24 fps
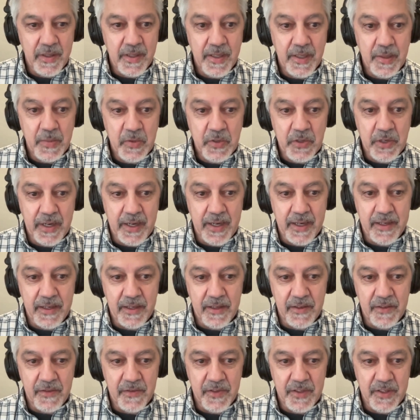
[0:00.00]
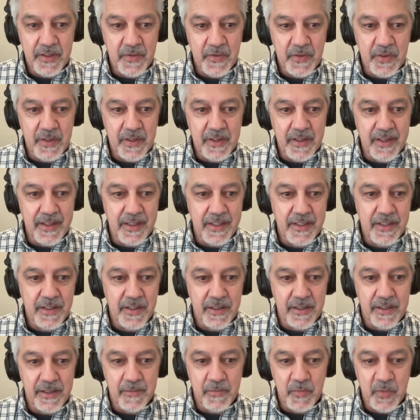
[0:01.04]
keep track of different things.
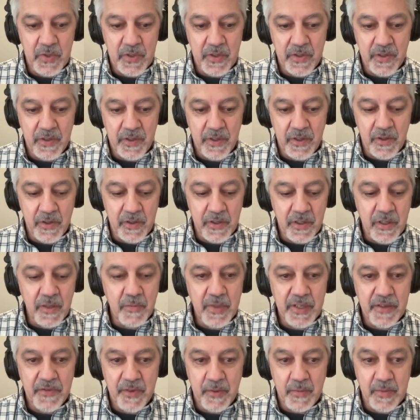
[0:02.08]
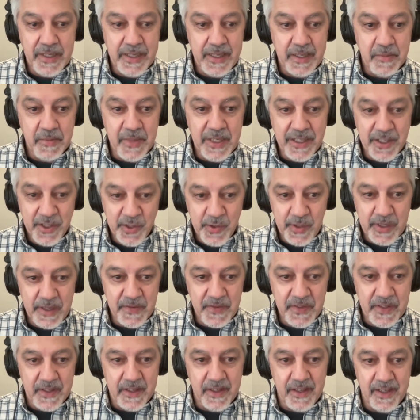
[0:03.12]
So there could be from the administrative
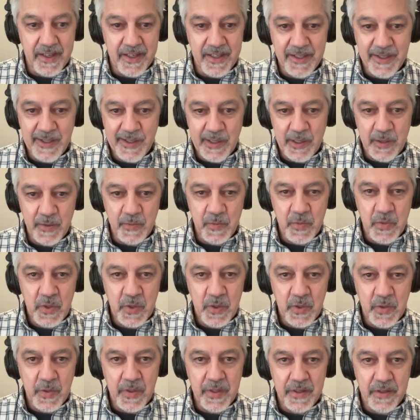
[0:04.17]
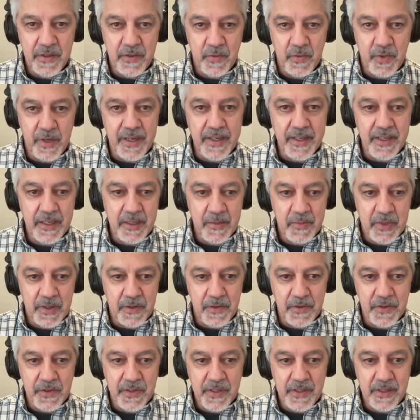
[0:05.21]
side, who is writing
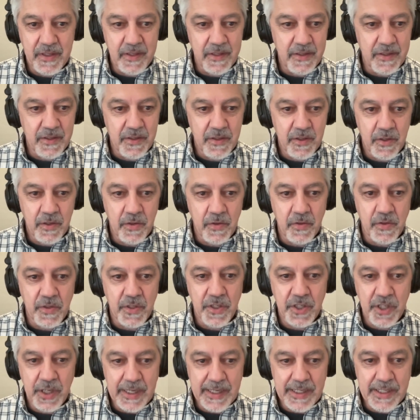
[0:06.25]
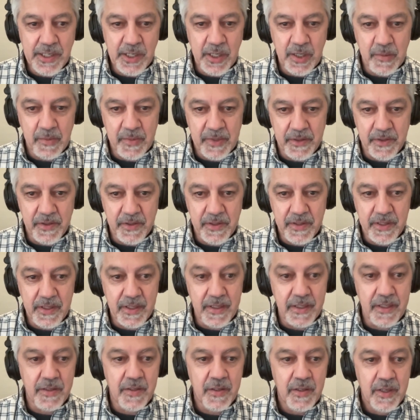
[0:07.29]
policies, who's changing
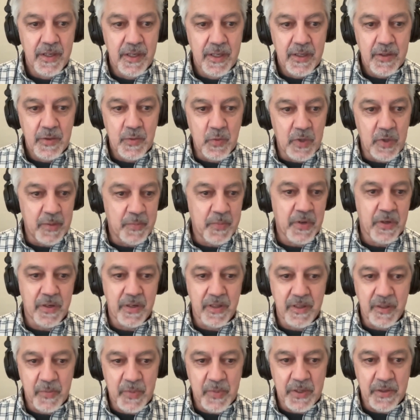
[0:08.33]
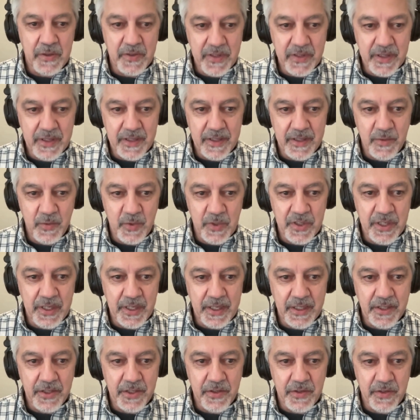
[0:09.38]
policies, what part of the policies were
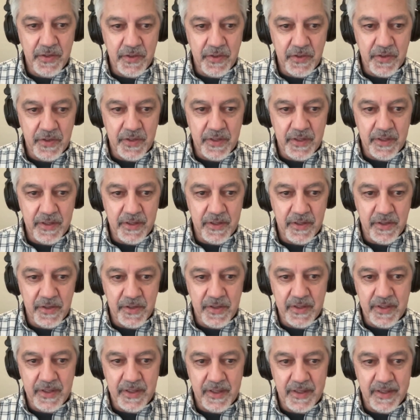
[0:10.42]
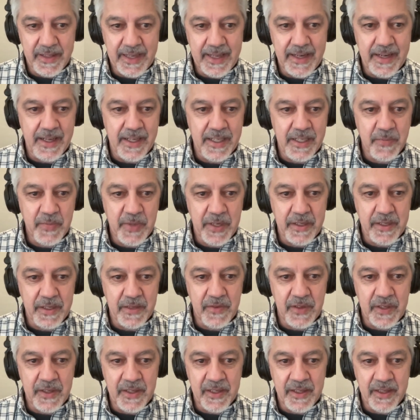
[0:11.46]
changed. So there's that aspect
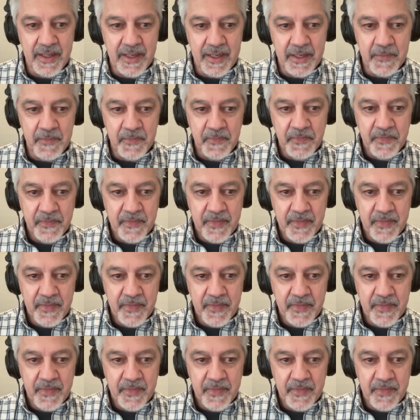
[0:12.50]
of it, and then